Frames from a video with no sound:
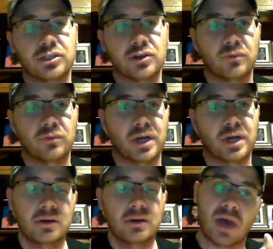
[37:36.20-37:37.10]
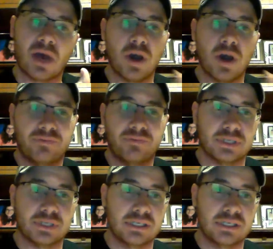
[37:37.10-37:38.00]
you what my wife
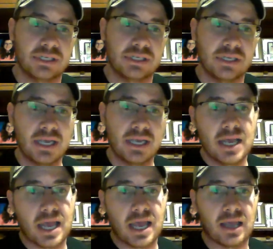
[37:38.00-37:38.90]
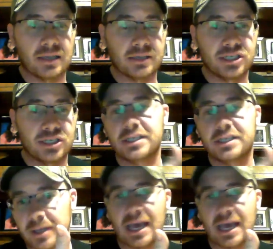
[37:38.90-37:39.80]
uses, and she
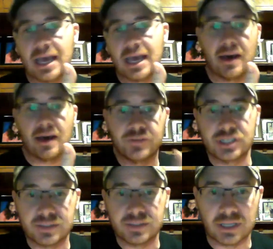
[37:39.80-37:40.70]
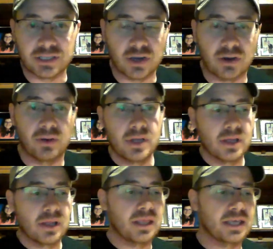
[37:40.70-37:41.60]
typically outfishes me. So
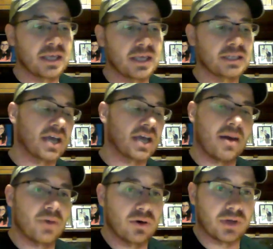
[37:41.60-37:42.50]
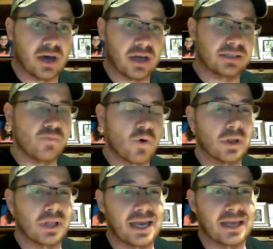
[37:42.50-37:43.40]
this combo costs more
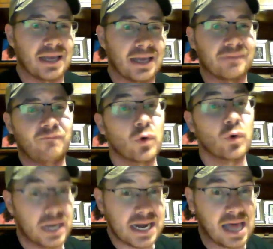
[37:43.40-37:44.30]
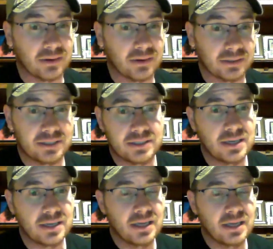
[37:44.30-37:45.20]
like $40,
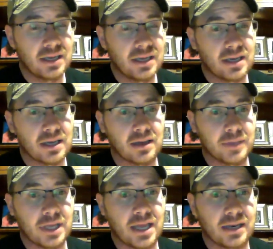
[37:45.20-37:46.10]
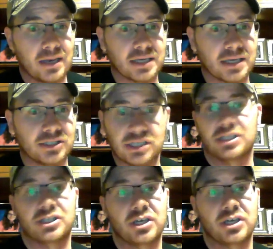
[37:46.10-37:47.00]
and it does just
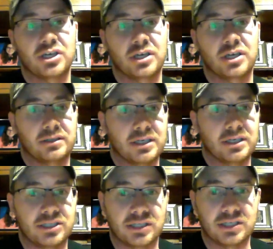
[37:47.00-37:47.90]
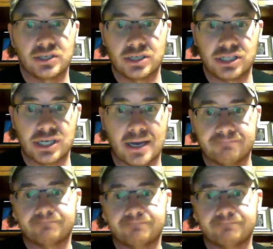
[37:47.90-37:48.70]
as good. Does just as good a job.